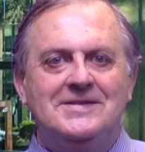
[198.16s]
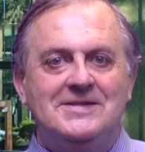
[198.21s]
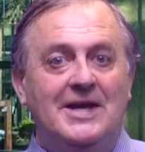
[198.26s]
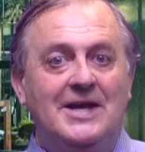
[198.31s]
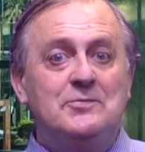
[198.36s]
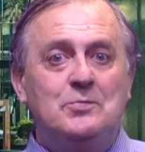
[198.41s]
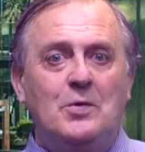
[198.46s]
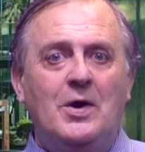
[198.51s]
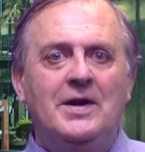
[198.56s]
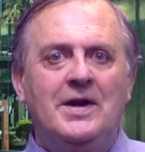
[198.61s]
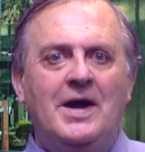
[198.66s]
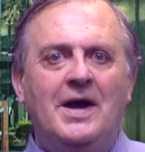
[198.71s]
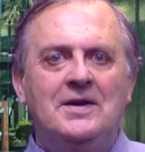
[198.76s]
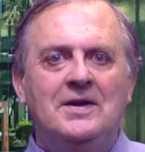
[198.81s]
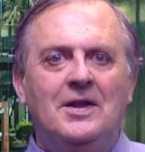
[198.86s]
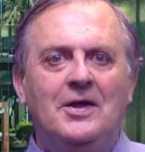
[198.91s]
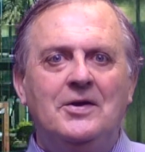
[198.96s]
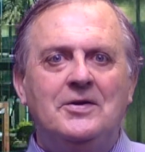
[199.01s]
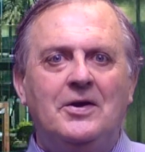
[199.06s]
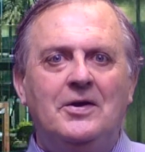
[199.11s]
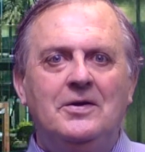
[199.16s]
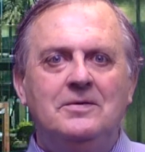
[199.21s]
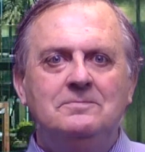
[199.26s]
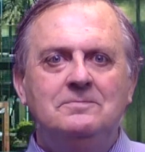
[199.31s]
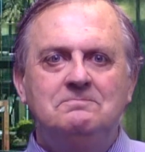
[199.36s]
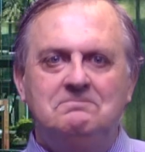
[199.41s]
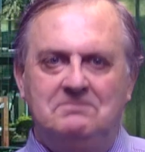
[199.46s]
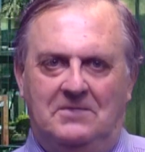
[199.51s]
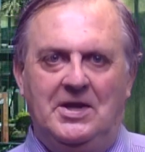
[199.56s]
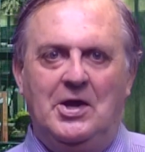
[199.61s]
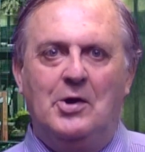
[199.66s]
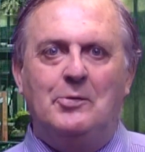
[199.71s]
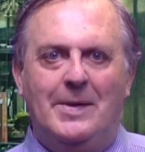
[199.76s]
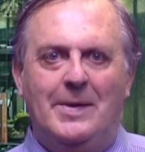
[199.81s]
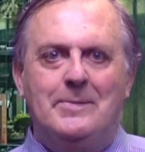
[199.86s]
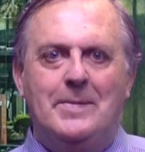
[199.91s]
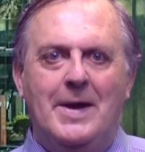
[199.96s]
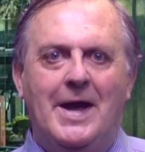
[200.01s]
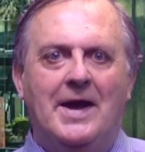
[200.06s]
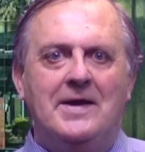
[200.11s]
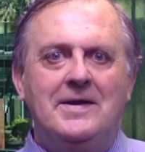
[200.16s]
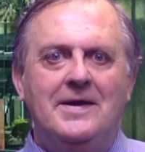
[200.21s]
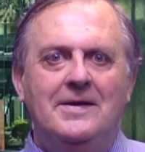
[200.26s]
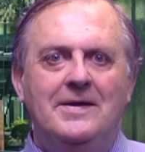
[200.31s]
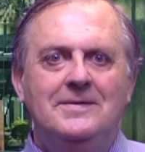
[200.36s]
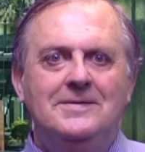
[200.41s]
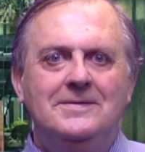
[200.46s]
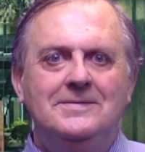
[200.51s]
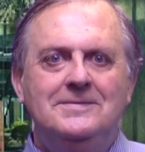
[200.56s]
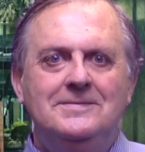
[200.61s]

Said one onlooker, "He'll be back."